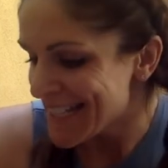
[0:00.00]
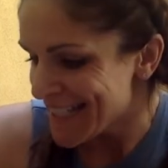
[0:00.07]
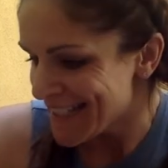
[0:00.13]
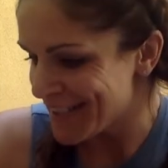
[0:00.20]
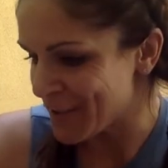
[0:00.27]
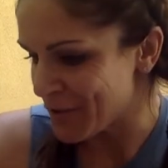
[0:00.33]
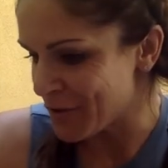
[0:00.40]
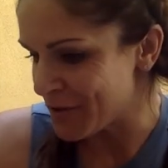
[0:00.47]

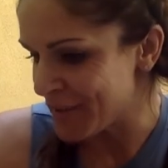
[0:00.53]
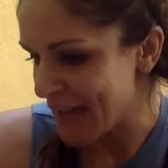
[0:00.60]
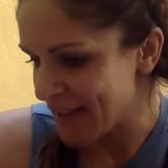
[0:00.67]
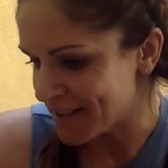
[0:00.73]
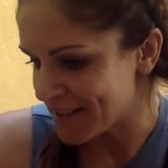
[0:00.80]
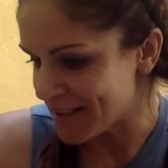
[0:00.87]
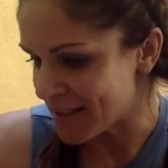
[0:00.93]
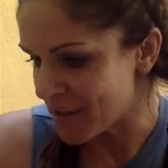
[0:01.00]
So
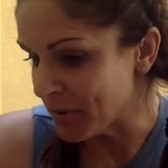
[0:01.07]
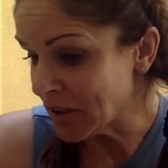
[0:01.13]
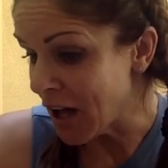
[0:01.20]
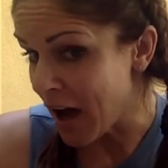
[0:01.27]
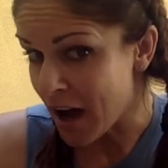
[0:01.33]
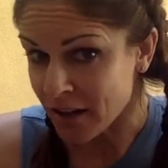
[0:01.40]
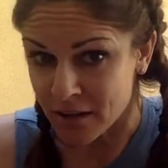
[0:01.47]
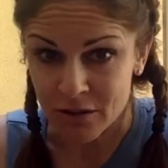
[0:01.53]
that's a
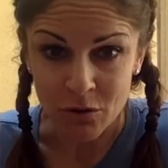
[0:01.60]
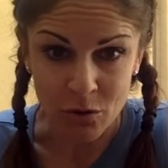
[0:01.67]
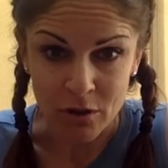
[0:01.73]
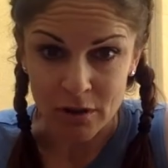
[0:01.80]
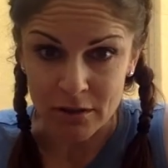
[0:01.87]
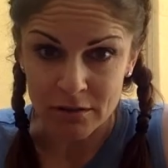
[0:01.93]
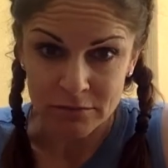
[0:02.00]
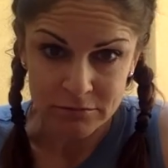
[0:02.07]
block
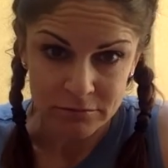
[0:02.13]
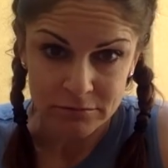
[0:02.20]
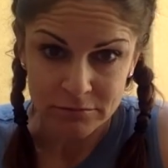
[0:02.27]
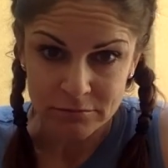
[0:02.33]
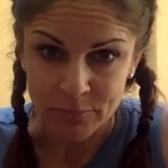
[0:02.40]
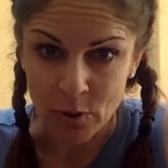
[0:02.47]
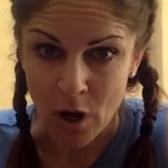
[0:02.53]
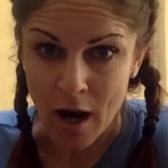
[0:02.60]
or
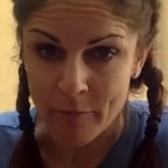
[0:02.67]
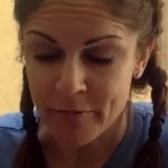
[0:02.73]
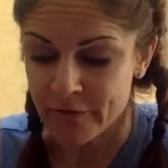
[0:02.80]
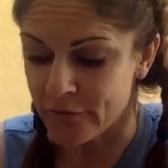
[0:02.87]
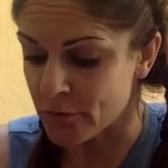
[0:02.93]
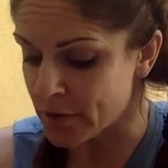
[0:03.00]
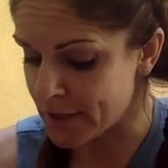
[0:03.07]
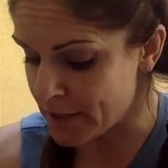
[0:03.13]
prop
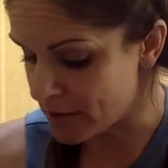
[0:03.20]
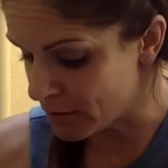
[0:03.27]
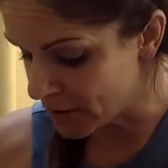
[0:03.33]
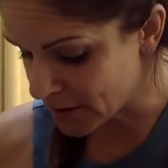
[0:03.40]
for you.